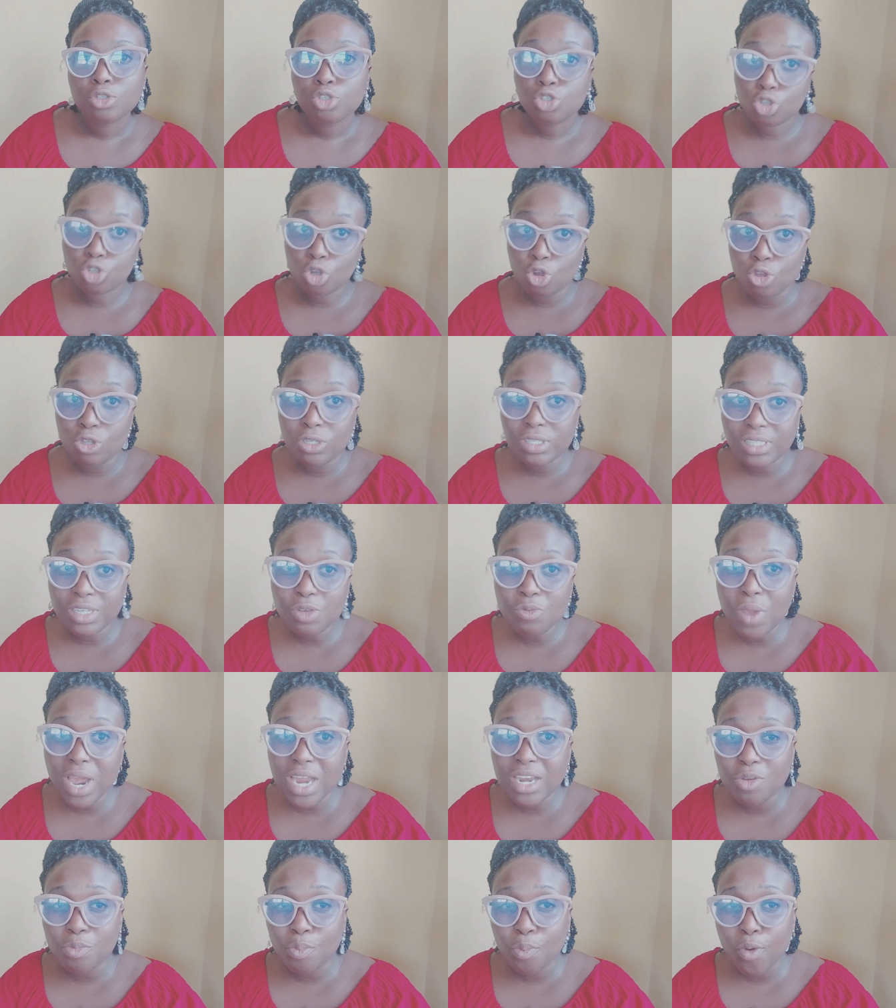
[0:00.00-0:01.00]
So you see
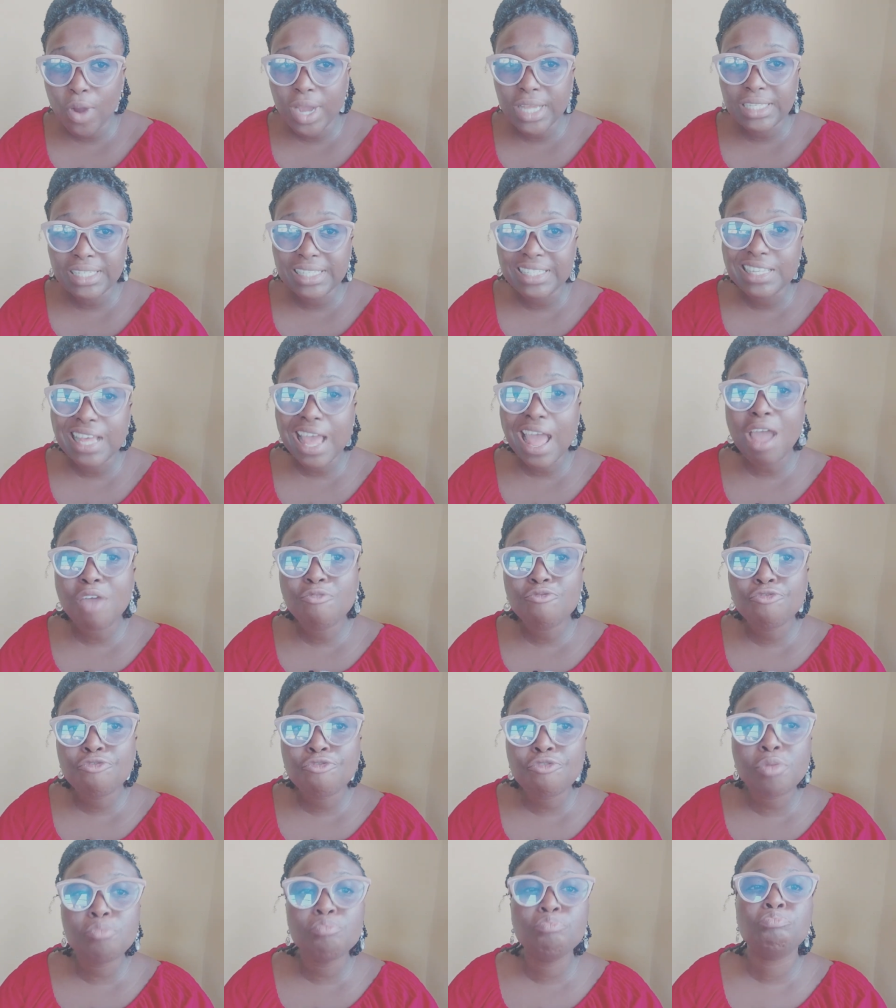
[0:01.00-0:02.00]
where the point is.
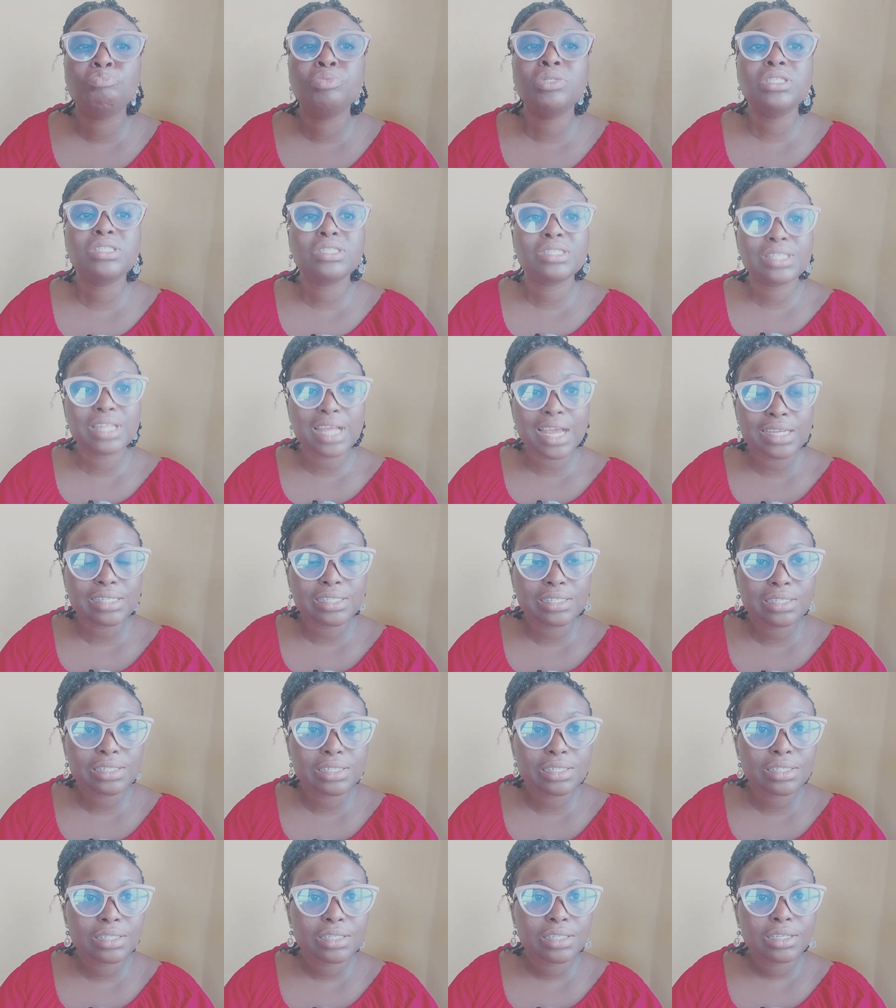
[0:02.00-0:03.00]
Every
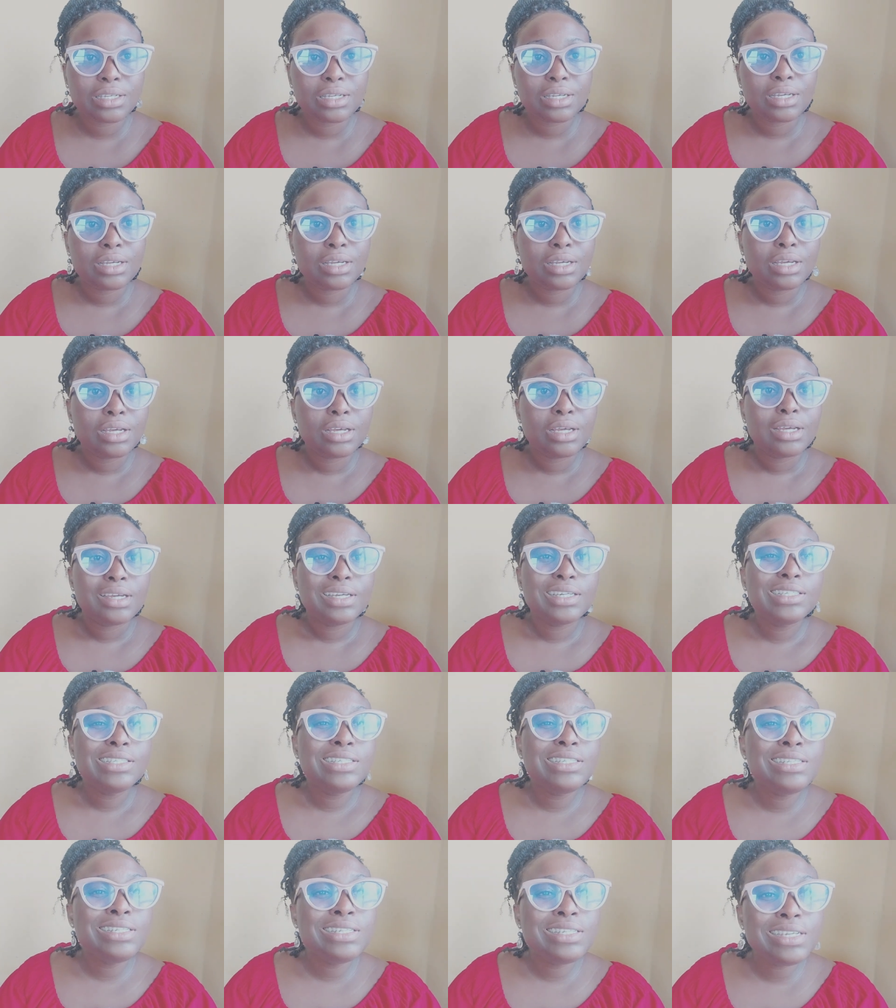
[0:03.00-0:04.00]
business
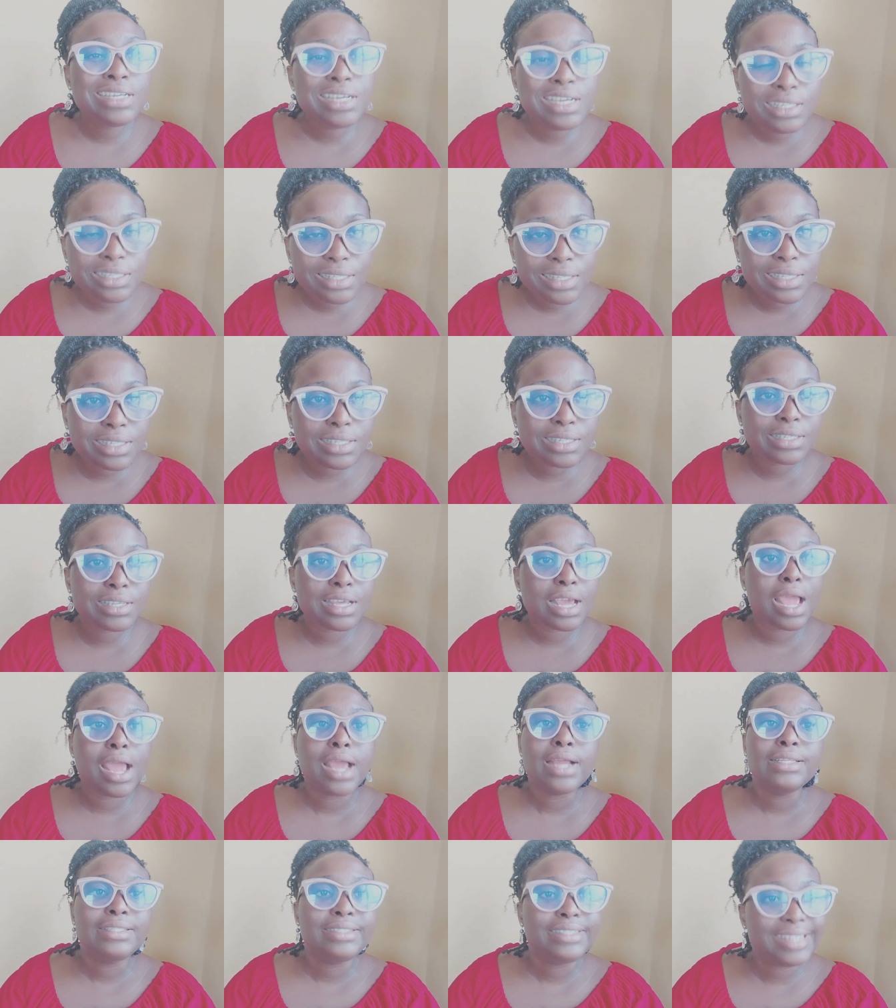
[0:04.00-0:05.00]
needs
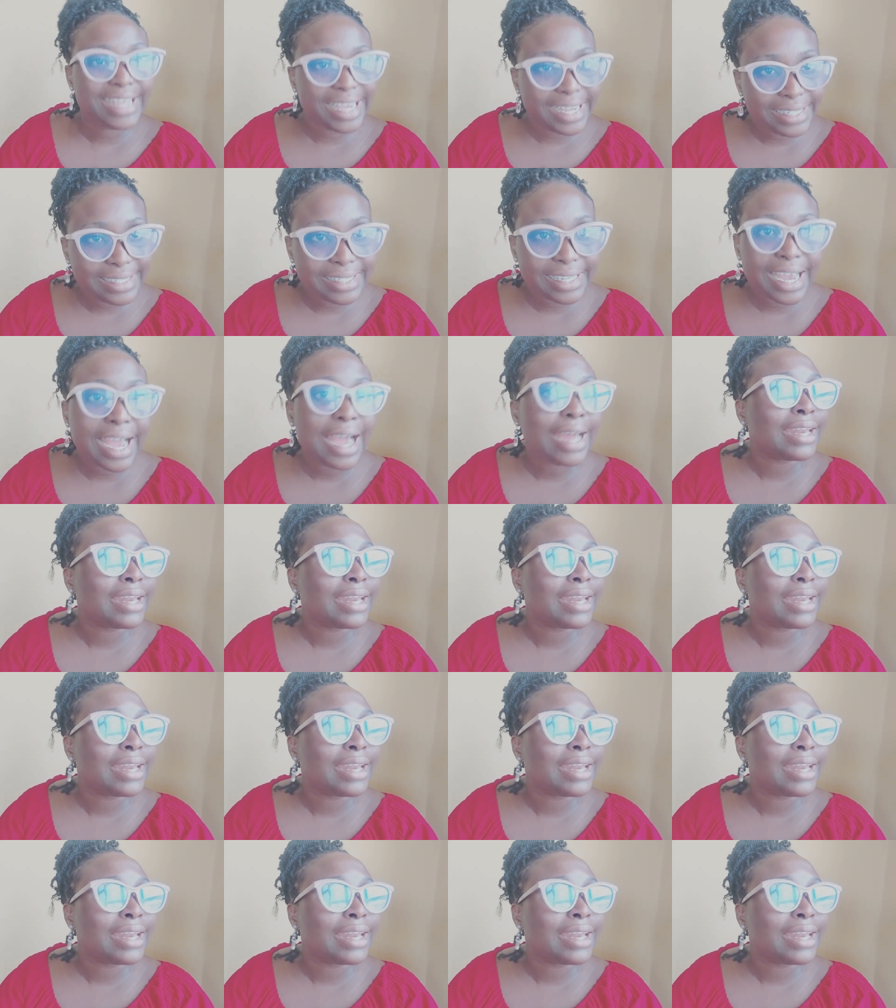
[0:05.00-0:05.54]
a data